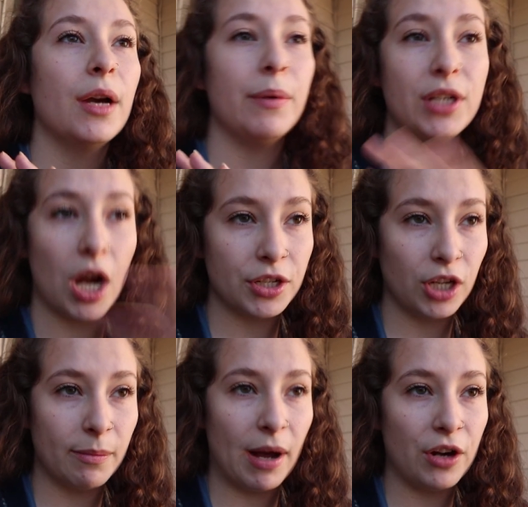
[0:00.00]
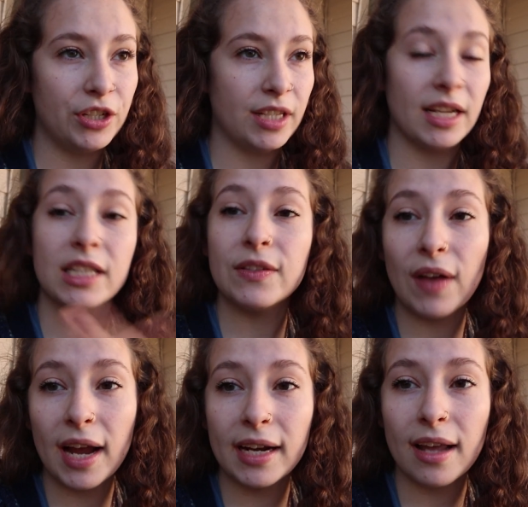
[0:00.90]
we talked to her about it. She said, it's
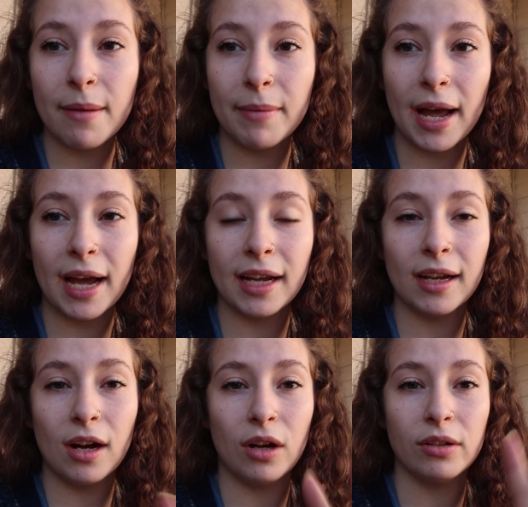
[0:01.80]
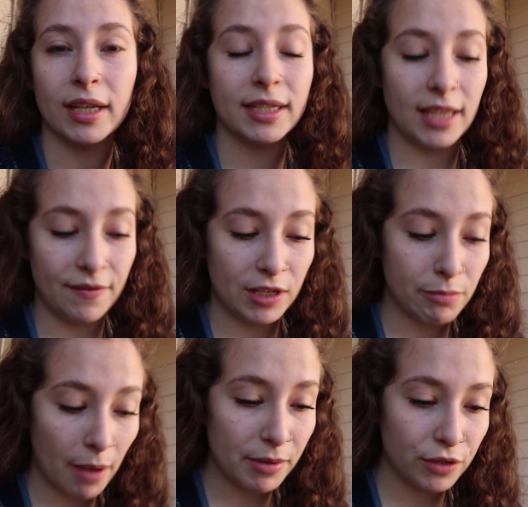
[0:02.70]
fine, come back. I'll like save these
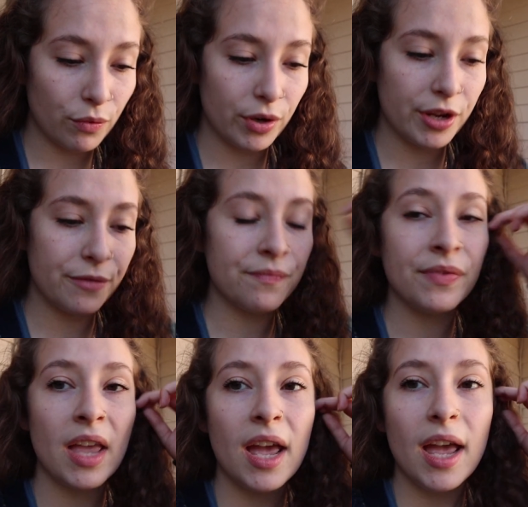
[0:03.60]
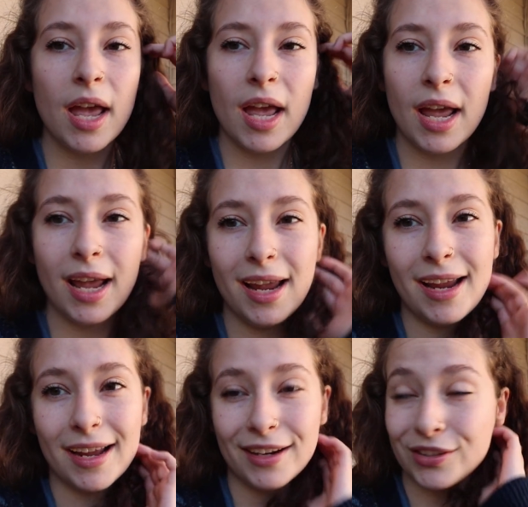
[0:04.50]
puppies for you
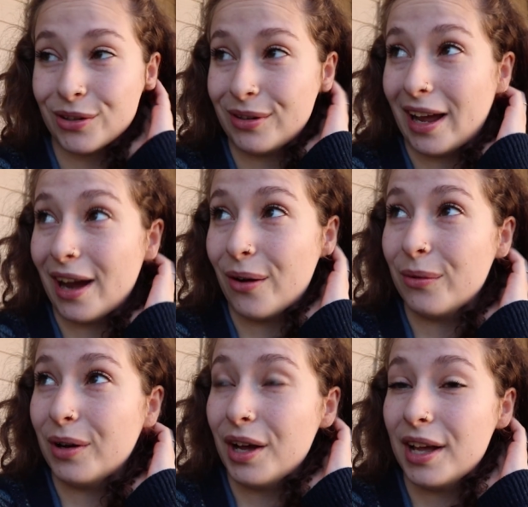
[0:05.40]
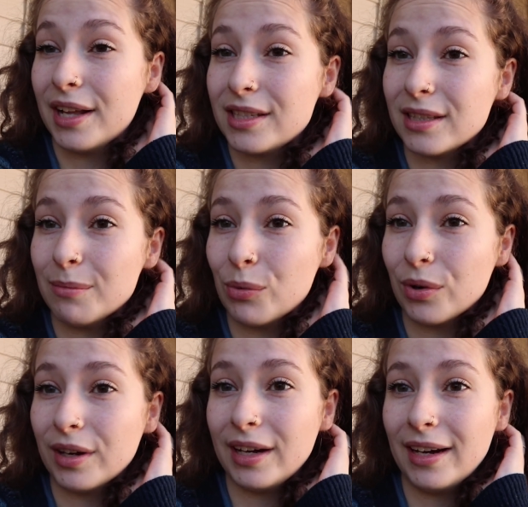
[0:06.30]
and so now it's the
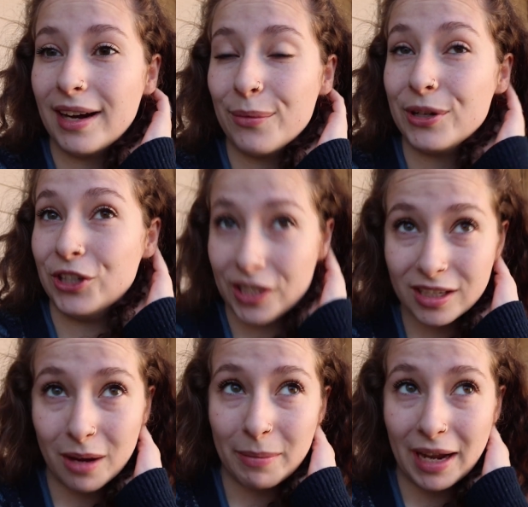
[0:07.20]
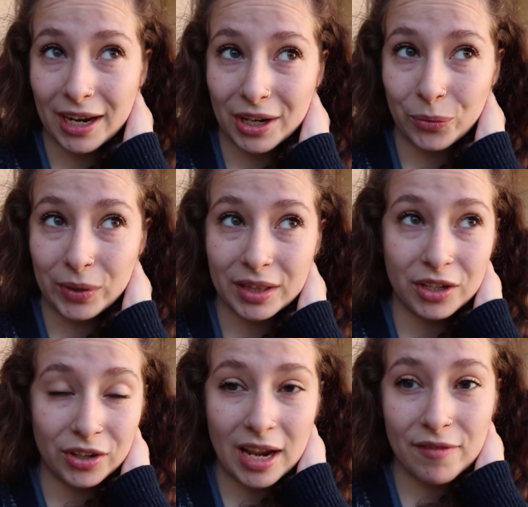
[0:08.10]
morning we just got back we
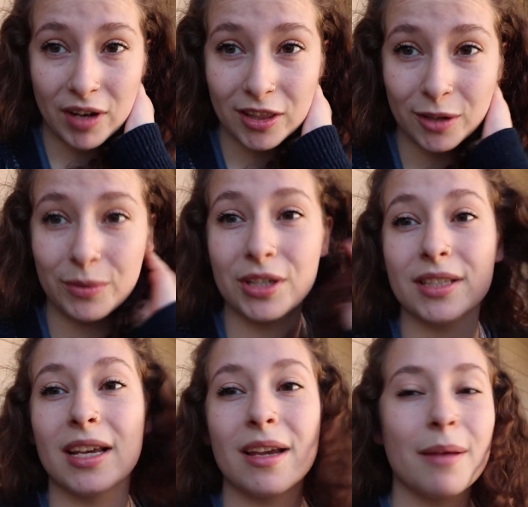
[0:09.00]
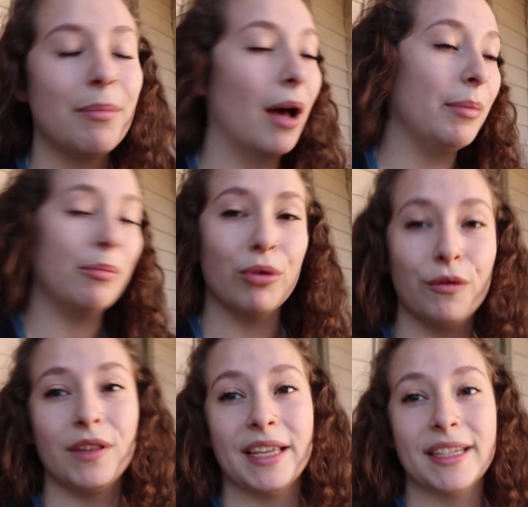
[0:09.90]
literally have nothing we just like puppy
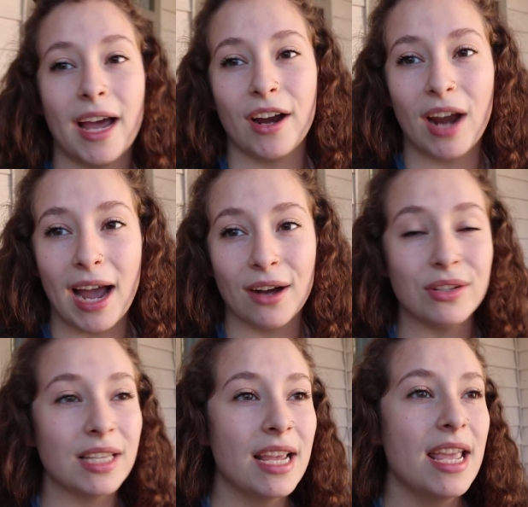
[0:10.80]
proofed the entire house